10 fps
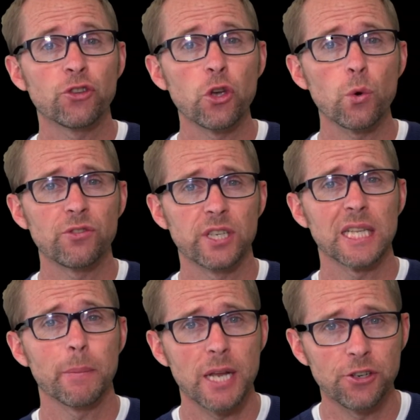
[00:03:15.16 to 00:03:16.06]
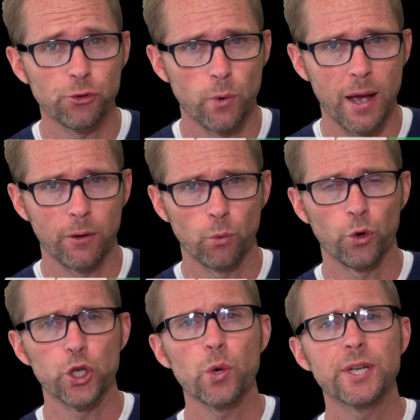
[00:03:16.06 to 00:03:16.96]
2 is the elimination round,
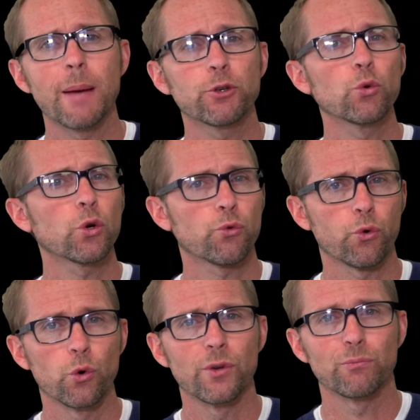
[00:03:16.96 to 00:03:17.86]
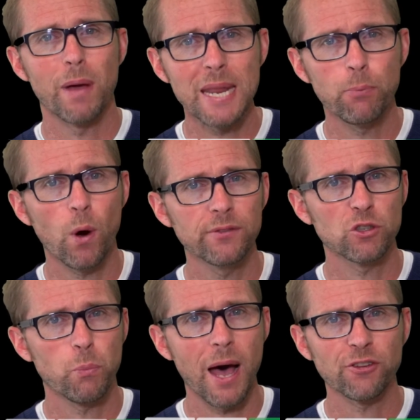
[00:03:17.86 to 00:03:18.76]
where you attempt to accrue as many points
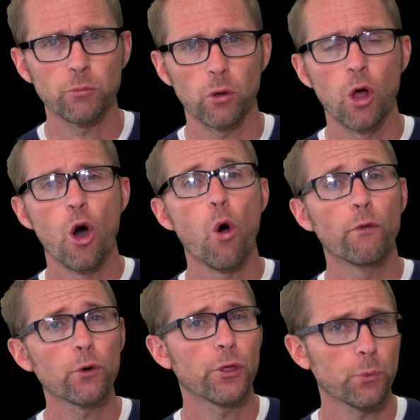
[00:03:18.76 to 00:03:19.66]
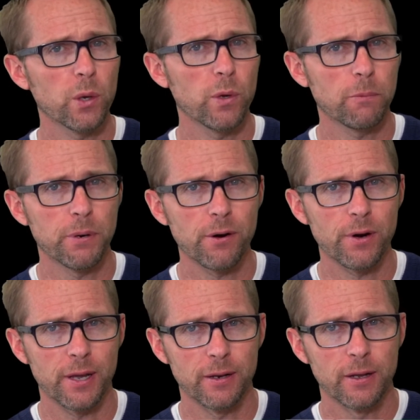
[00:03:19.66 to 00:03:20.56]
as possible over a 3-week
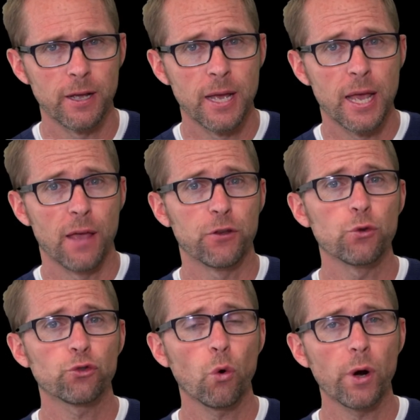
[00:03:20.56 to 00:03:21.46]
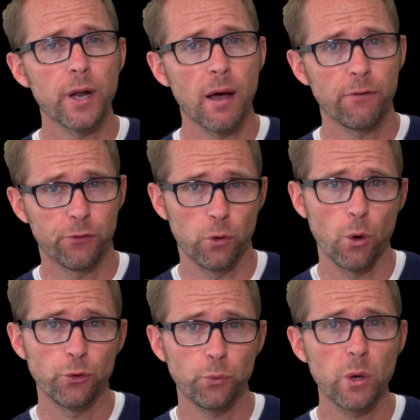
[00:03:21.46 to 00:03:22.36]
period. If you score enough through
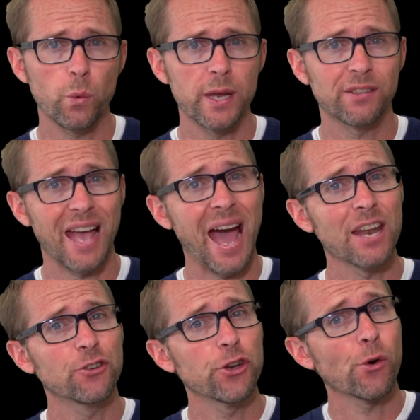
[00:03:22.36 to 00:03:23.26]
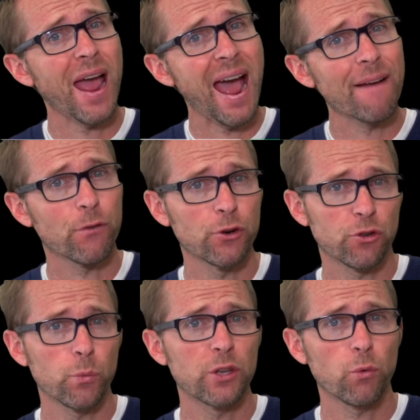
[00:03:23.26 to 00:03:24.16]
those 3 weeks added to your average
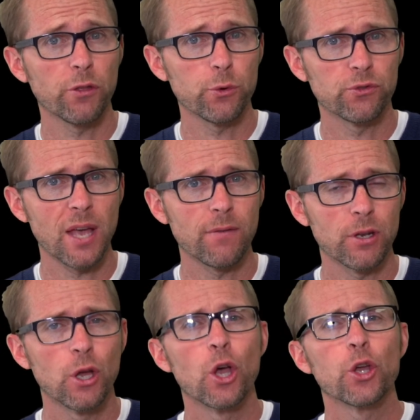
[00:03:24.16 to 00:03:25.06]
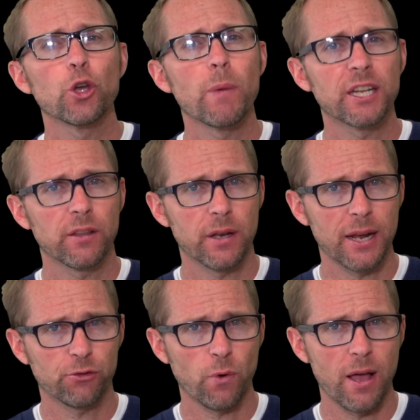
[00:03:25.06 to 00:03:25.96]
from weeks 1 through 7, you'll make to the
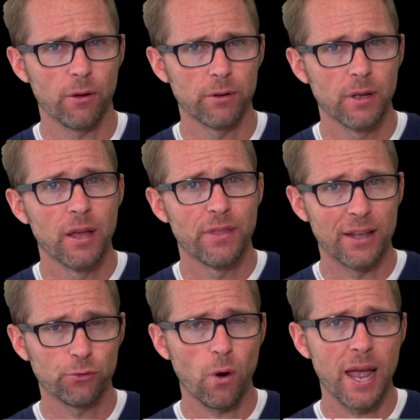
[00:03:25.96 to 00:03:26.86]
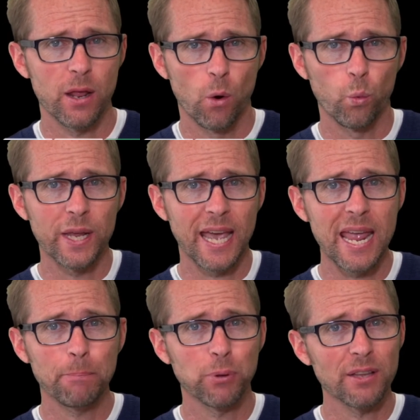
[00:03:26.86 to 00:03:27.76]
next round. That's right, week
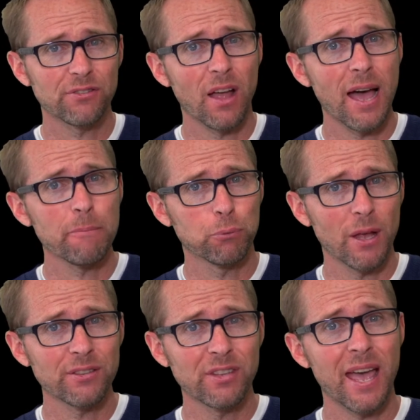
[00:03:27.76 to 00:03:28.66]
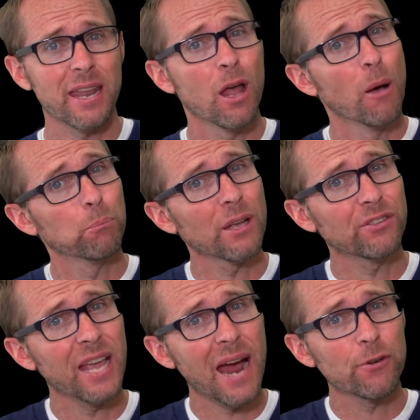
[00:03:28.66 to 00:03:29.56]
8 plus 9 plus 10 plus
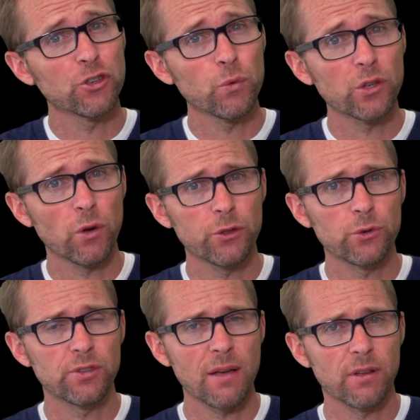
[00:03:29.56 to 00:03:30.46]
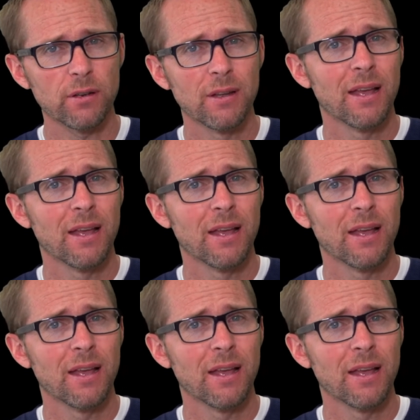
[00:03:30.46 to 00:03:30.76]
the average of weeks 1 through 7,